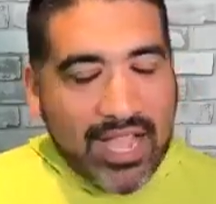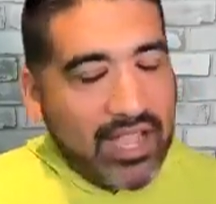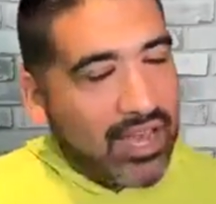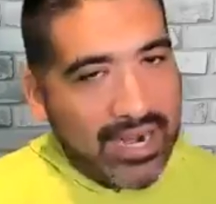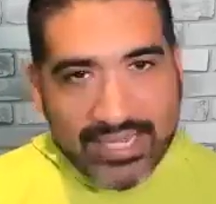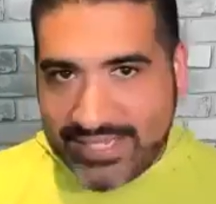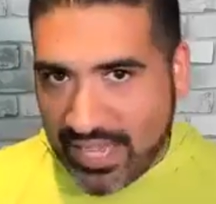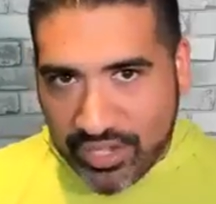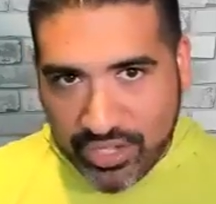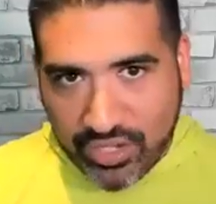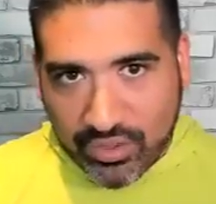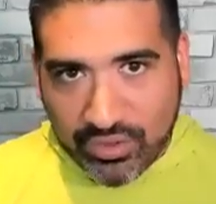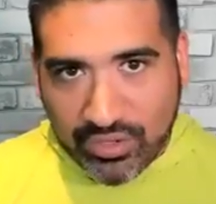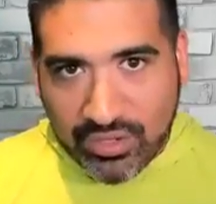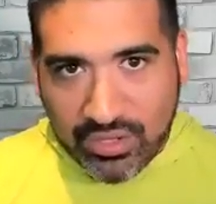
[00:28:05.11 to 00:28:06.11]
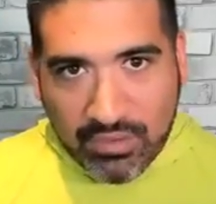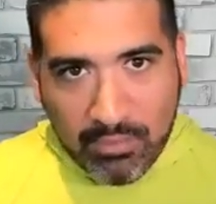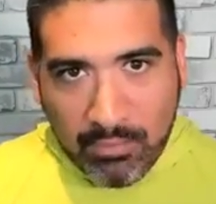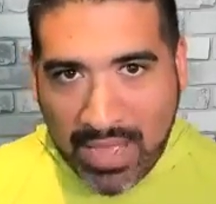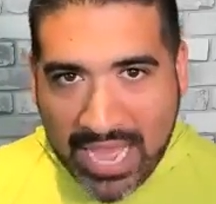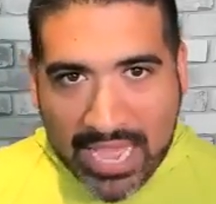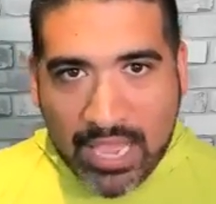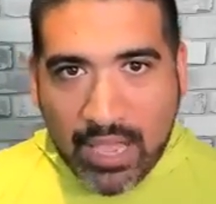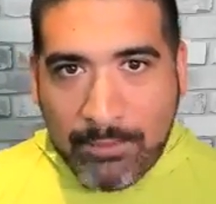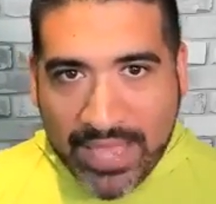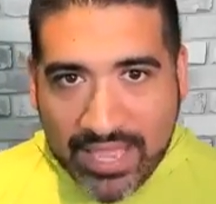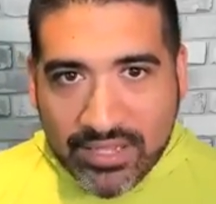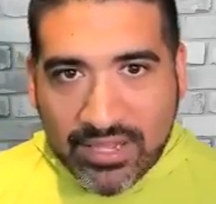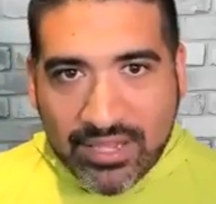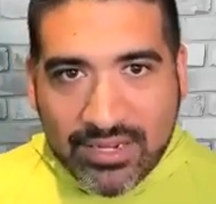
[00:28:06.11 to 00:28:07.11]
I got to tell you, my
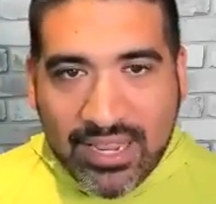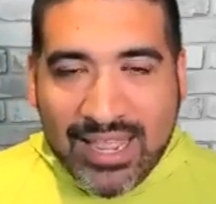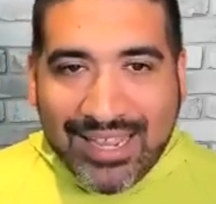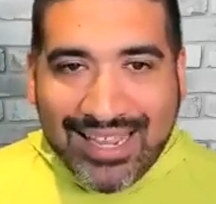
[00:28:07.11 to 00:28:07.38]
opinion,